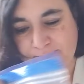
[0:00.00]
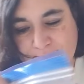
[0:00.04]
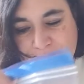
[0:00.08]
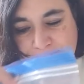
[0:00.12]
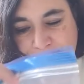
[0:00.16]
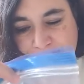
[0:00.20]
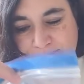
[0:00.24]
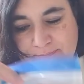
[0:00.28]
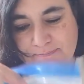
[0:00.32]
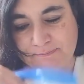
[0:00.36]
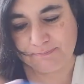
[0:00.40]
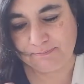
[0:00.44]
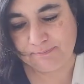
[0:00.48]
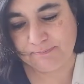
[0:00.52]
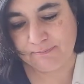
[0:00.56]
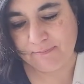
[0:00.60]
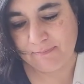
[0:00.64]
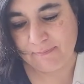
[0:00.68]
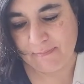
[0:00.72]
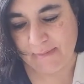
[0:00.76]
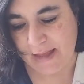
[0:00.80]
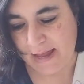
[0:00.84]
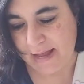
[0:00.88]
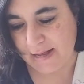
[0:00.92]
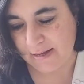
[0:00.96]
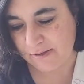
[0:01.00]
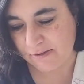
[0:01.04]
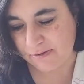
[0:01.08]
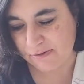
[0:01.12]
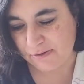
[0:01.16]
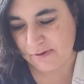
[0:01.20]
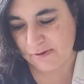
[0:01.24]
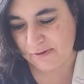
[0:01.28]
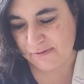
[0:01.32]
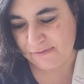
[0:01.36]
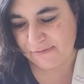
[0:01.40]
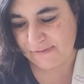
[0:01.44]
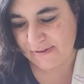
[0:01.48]
I don't
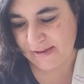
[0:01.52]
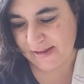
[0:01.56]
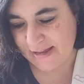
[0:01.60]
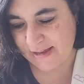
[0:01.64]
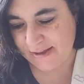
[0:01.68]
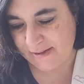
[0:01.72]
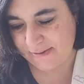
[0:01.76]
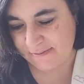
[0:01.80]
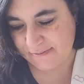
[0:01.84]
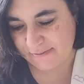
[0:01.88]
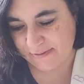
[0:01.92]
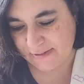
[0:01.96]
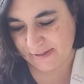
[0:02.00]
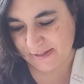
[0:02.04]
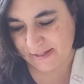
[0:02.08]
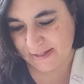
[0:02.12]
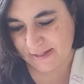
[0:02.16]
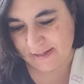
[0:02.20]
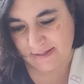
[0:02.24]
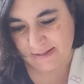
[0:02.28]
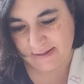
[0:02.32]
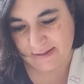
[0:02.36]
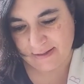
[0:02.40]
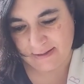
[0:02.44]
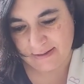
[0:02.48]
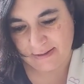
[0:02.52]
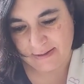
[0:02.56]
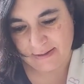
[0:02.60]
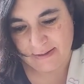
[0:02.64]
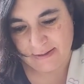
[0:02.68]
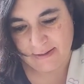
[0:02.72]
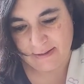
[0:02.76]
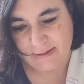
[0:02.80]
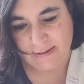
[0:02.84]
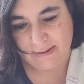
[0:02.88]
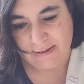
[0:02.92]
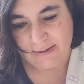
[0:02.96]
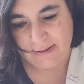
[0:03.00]
know if I have any
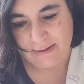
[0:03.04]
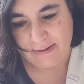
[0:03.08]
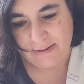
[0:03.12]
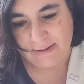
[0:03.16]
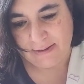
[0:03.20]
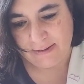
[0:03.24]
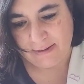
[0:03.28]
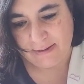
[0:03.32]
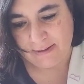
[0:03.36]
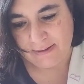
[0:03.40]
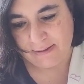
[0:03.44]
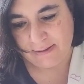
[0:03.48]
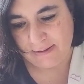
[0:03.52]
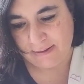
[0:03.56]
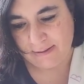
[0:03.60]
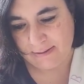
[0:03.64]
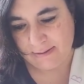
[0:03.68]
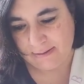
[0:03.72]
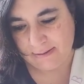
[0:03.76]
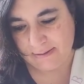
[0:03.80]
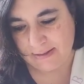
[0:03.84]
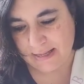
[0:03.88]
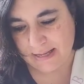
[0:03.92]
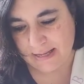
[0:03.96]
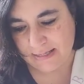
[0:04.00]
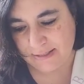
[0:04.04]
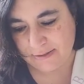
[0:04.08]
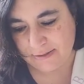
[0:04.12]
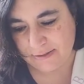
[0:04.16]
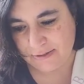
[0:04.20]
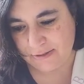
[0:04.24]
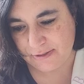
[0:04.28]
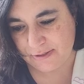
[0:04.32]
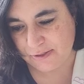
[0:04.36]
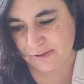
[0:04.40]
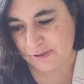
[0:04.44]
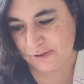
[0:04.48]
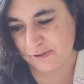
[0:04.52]
light.
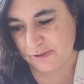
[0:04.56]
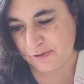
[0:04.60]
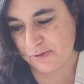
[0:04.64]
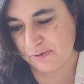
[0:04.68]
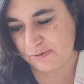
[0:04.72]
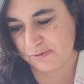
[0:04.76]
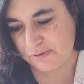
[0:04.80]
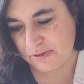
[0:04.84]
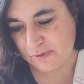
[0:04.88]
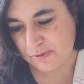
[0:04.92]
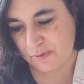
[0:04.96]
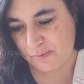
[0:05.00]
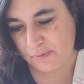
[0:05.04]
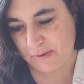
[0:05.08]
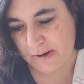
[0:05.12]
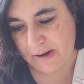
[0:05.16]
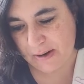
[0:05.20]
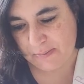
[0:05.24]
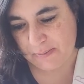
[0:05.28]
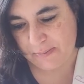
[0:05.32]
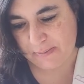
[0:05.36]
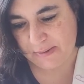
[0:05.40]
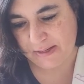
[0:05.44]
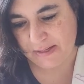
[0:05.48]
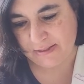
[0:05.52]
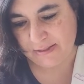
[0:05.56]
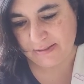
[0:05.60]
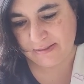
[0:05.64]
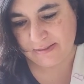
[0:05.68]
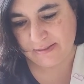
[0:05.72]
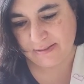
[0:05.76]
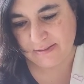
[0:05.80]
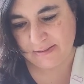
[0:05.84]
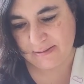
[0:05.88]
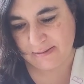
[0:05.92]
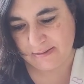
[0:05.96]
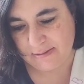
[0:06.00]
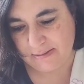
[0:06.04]
There's no square
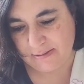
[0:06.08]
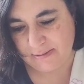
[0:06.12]
beads.